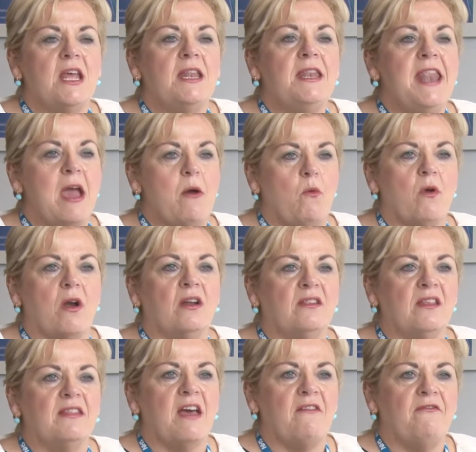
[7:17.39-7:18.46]
network
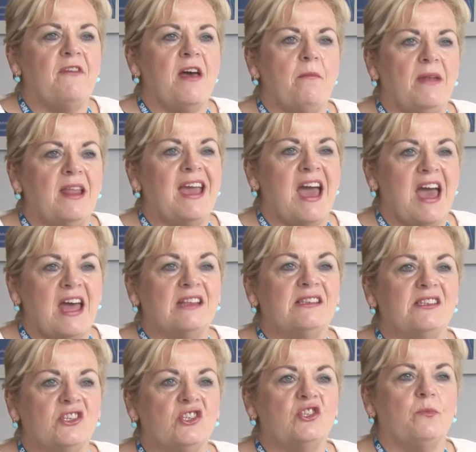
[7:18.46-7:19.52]
that family
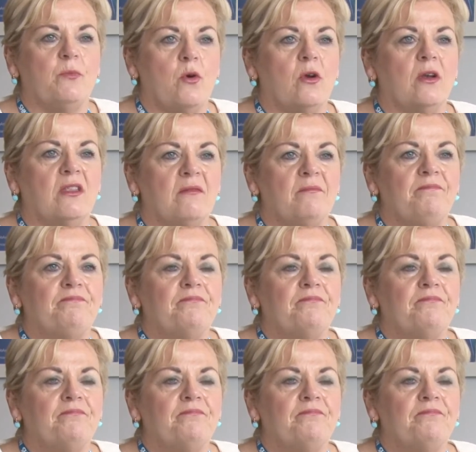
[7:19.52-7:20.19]
has to support them.